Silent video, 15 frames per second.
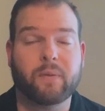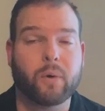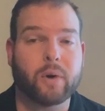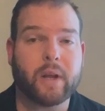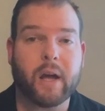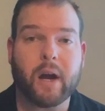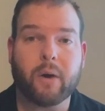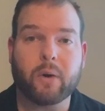
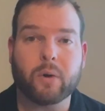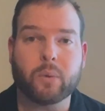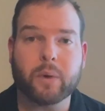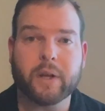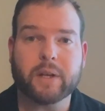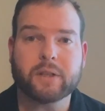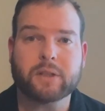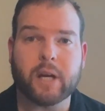40-hour a
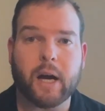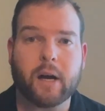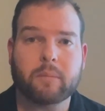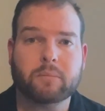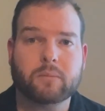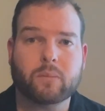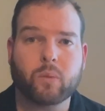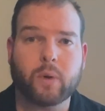week
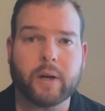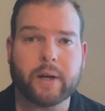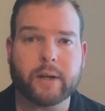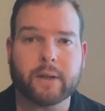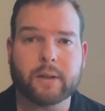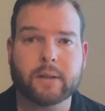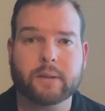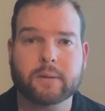job
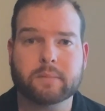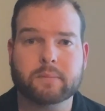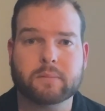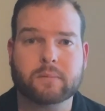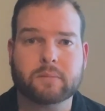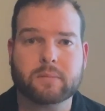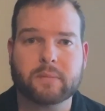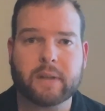where
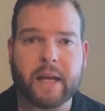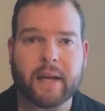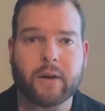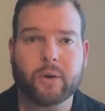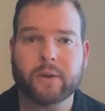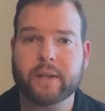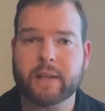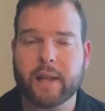that
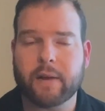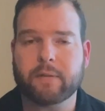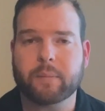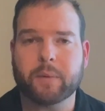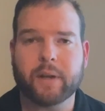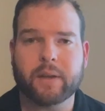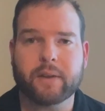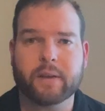only left
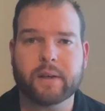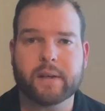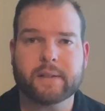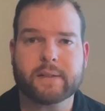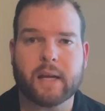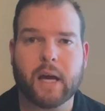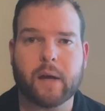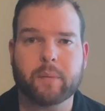me the
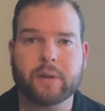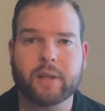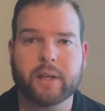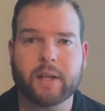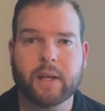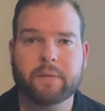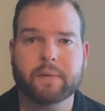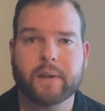time in the
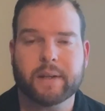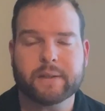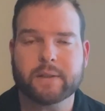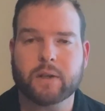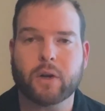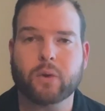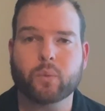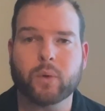evenings
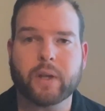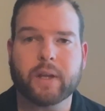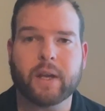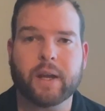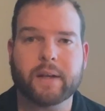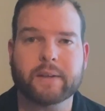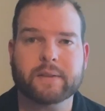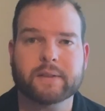and on
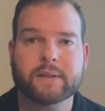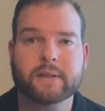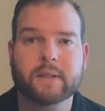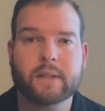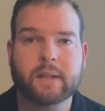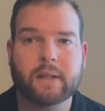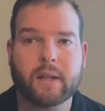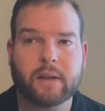weekends.
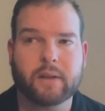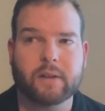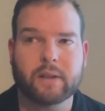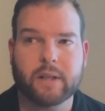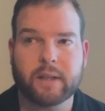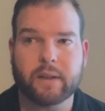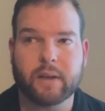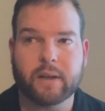
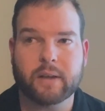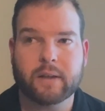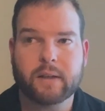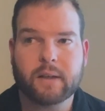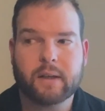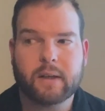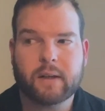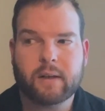Luckily, the
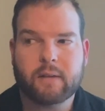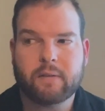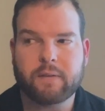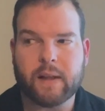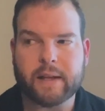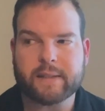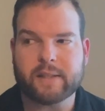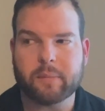
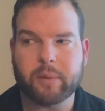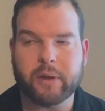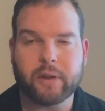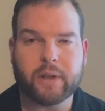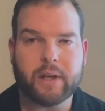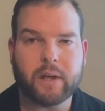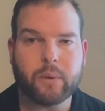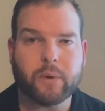
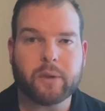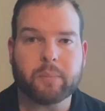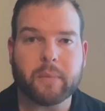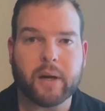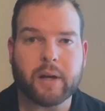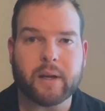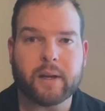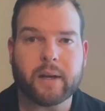flexibility with
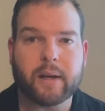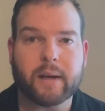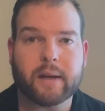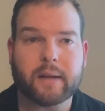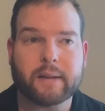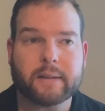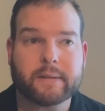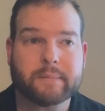
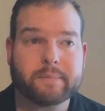my